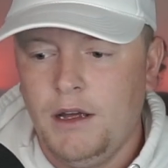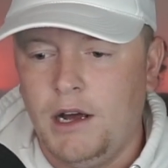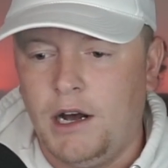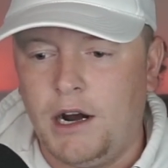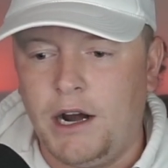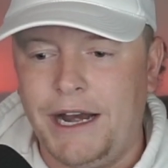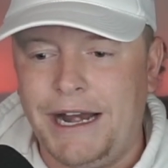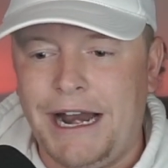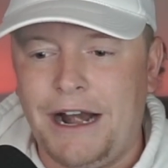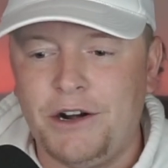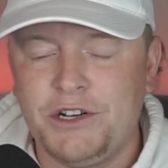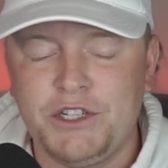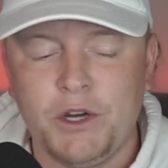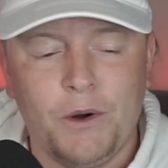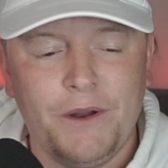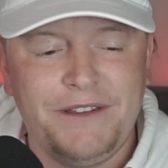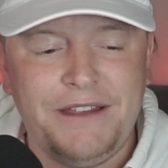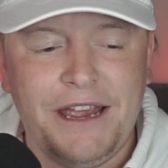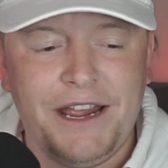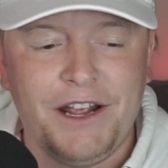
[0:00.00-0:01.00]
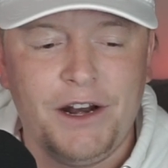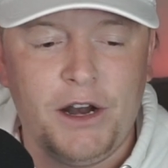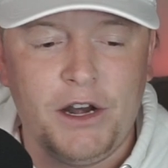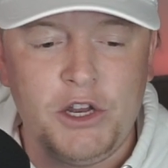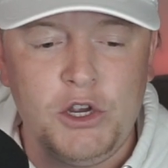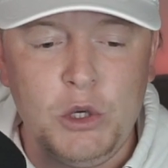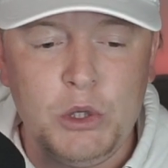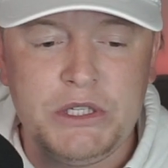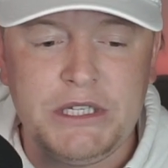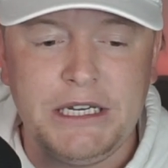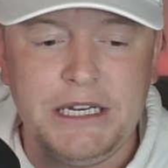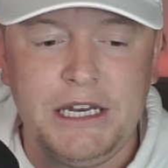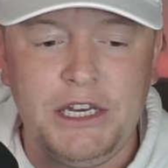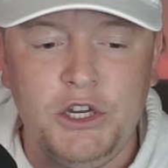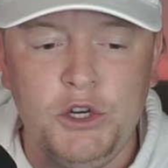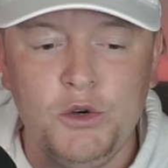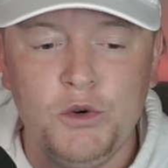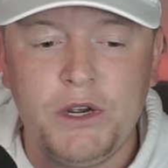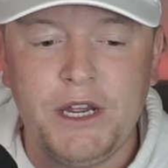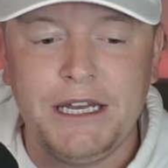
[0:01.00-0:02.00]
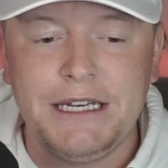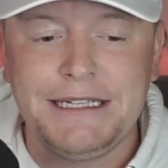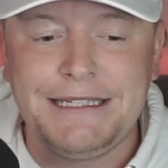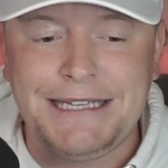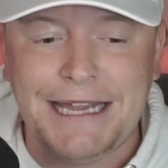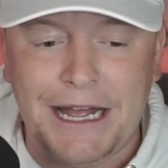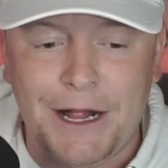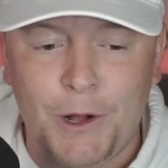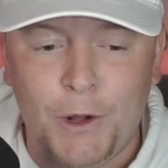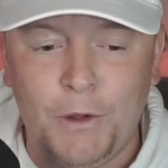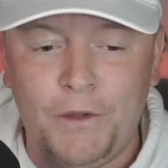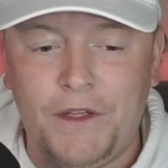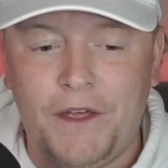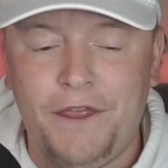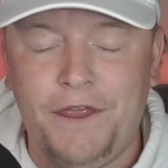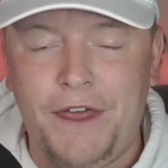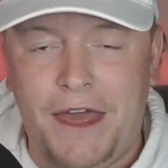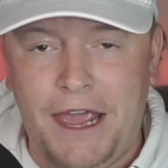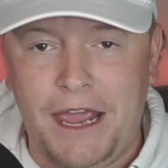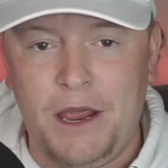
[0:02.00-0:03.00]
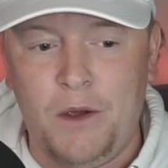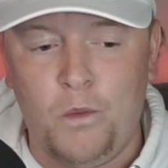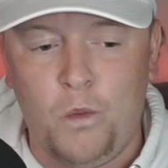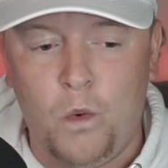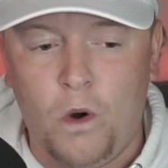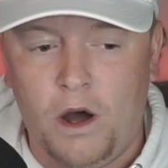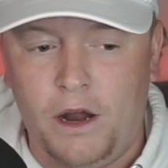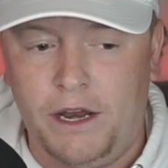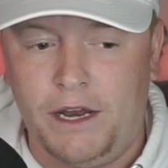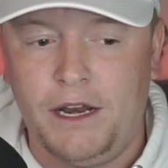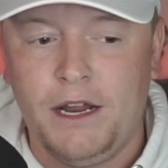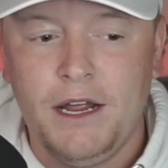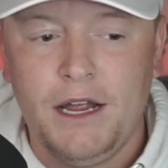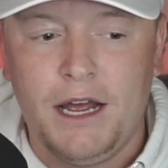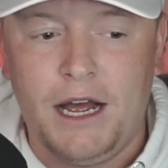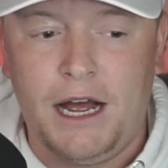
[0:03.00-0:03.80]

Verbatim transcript: All right, Arizona taking on Houston, and you can tell that they want it.